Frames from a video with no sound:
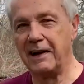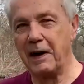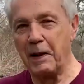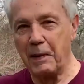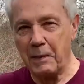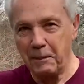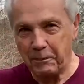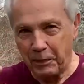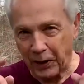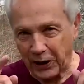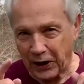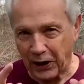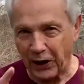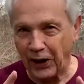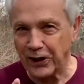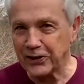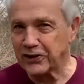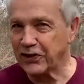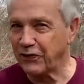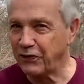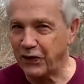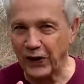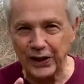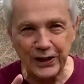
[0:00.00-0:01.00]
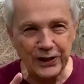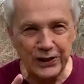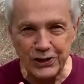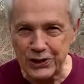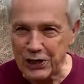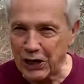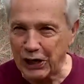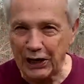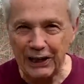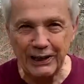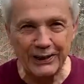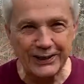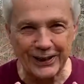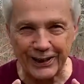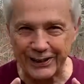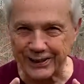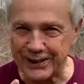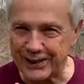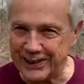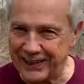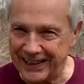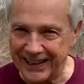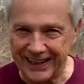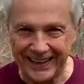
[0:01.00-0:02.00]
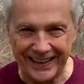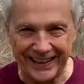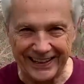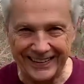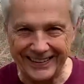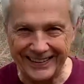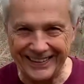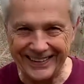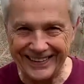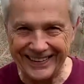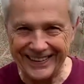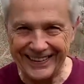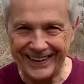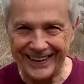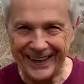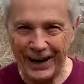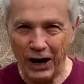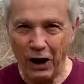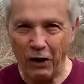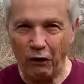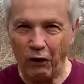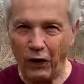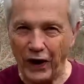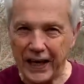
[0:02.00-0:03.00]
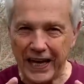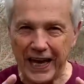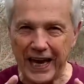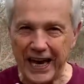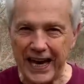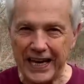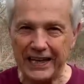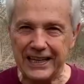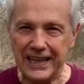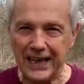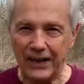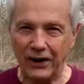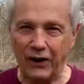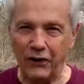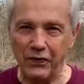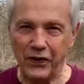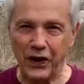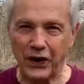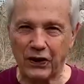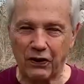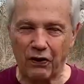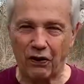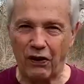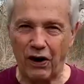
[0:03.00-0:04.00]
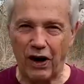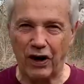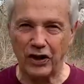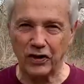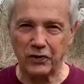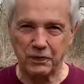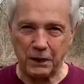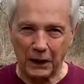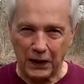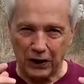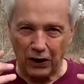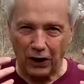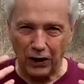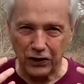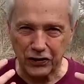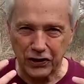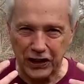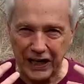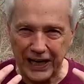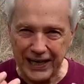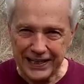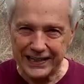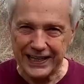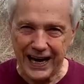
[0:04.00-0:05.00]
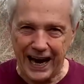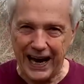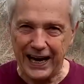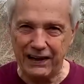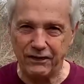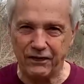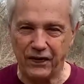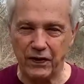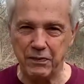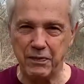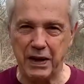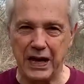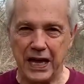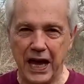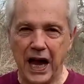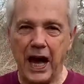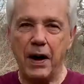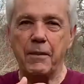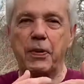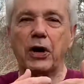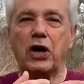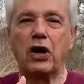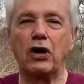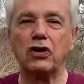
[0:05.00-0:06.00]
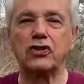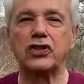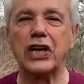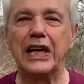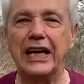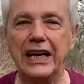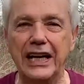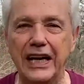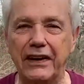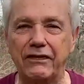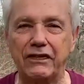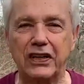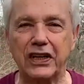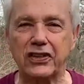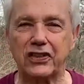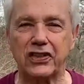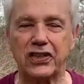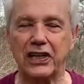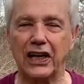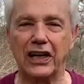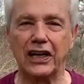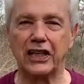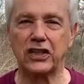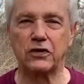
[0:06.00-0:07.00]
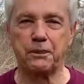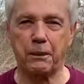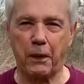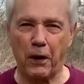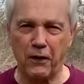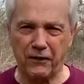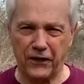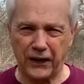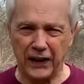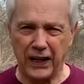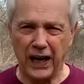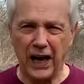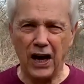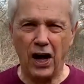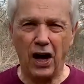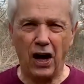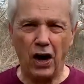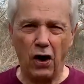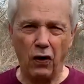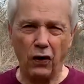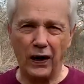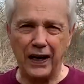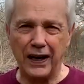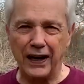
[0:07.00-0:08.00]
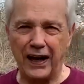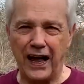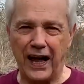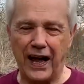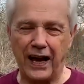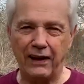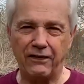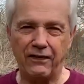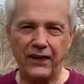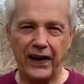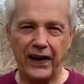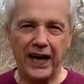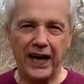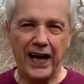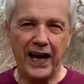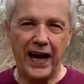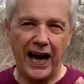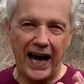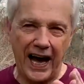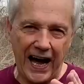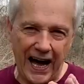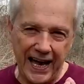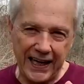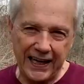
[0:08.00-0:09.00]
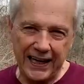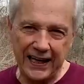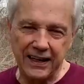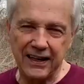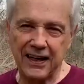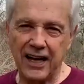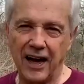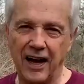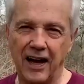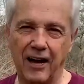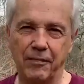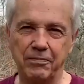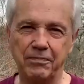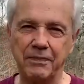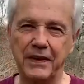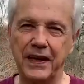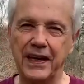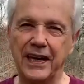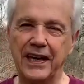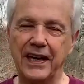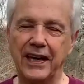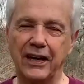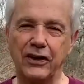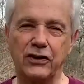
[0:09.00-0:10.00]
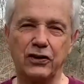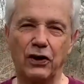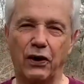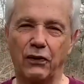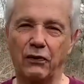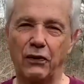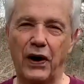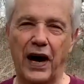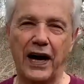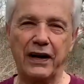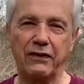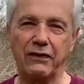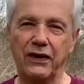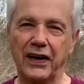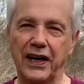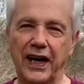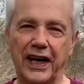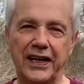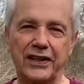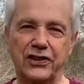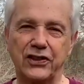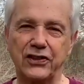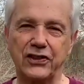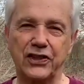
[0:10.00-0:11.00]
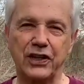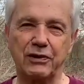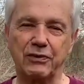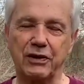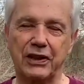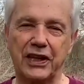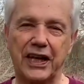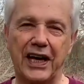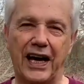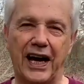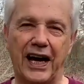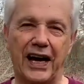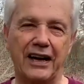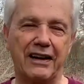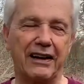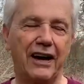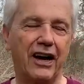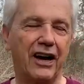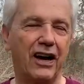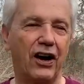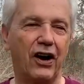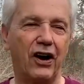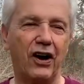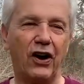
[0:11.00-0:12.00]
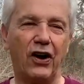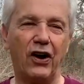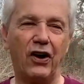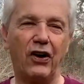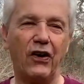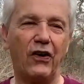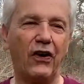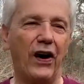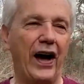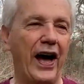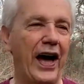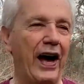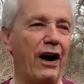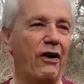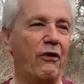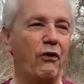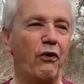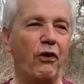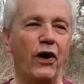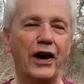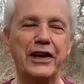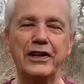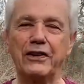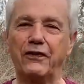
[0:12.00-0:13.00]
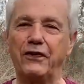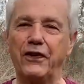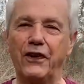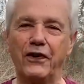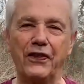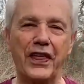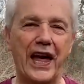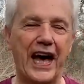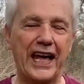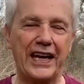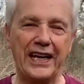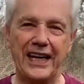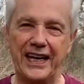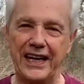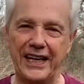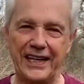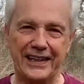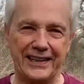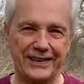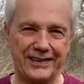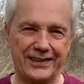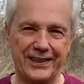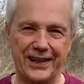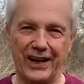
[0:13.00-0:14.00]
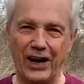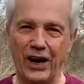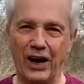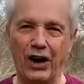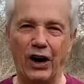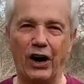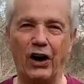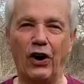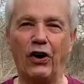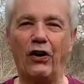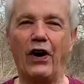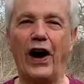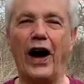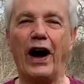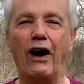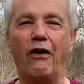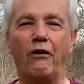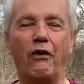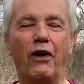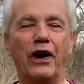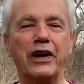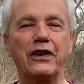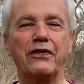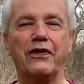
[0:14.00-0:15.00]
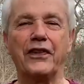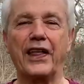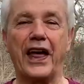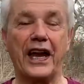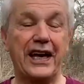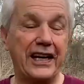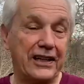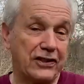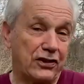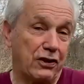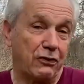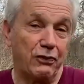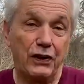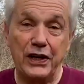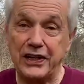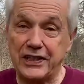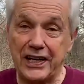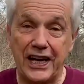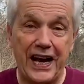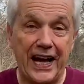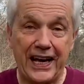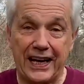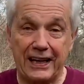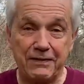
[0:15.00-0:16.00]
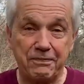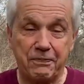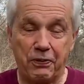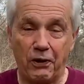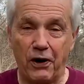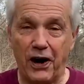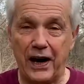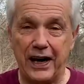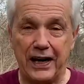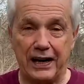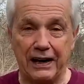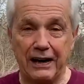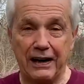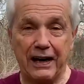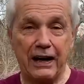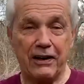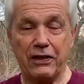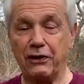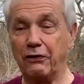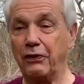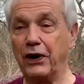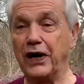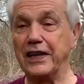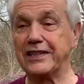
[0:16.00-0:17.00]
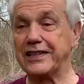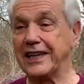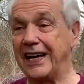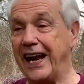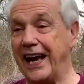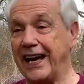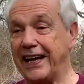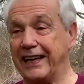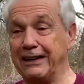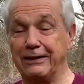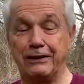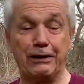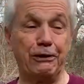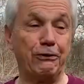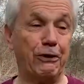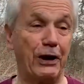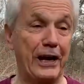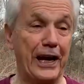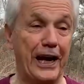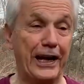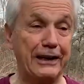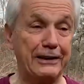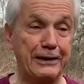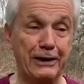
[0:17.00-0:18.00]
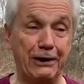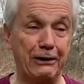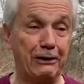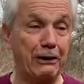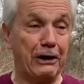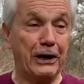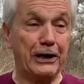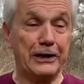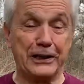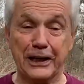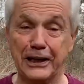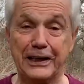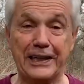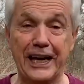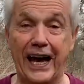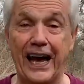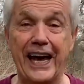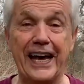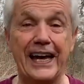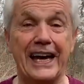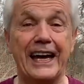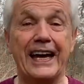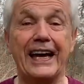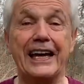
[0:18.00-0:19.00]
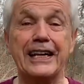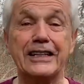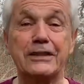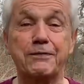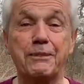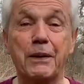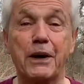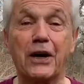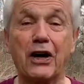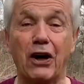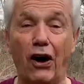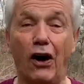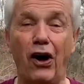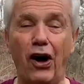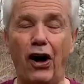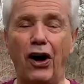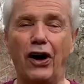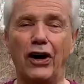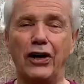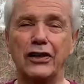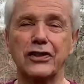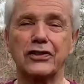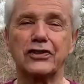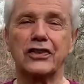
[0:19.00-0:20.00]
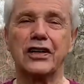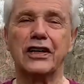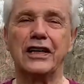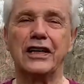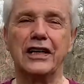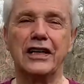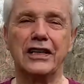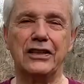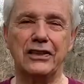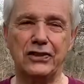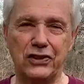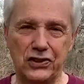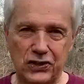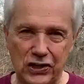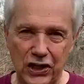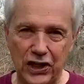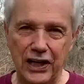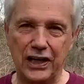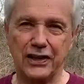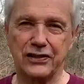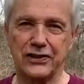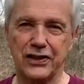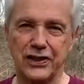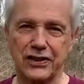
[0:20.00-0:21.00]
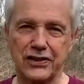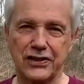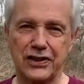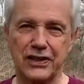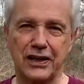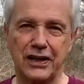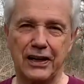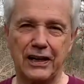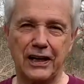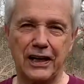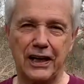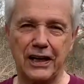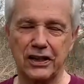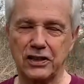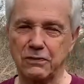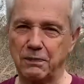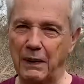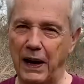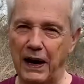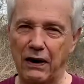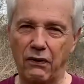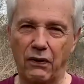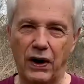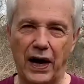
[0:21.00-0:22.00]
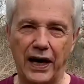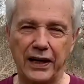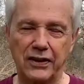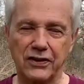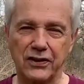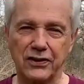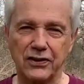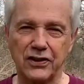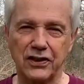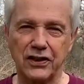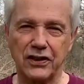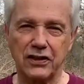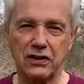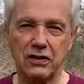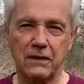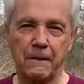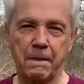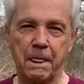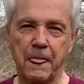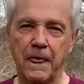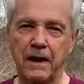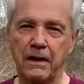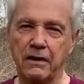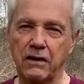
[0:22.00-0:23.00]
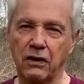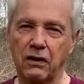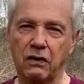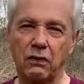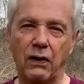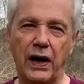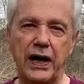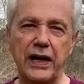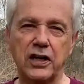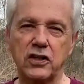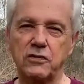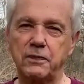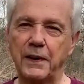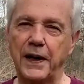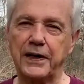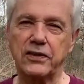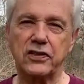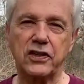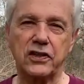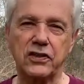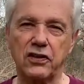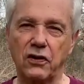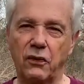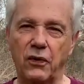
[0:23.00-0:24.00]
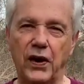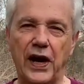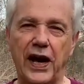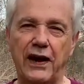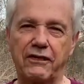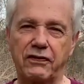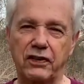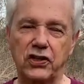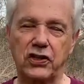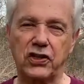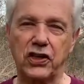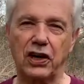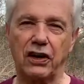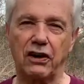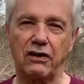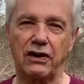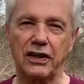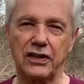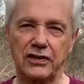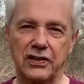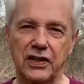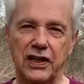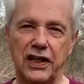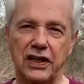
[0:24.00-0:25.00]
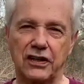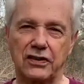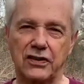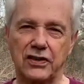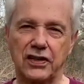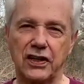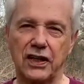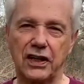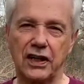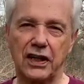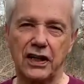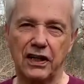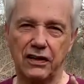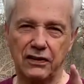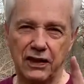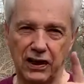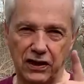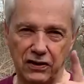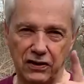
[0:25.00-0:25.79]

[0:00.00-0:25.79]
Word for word: because of what Jesus did. What he did on the cross, because he died for me, because he lived a sinless, perfect, holy life, I can come into a right relationship with God. Oh, how wonderful that is. Oh, how wonderful that is. The reason I can pray, the reason I can do what I do today is because Jesus is my righteousness. The greatest message that we have to share is this, that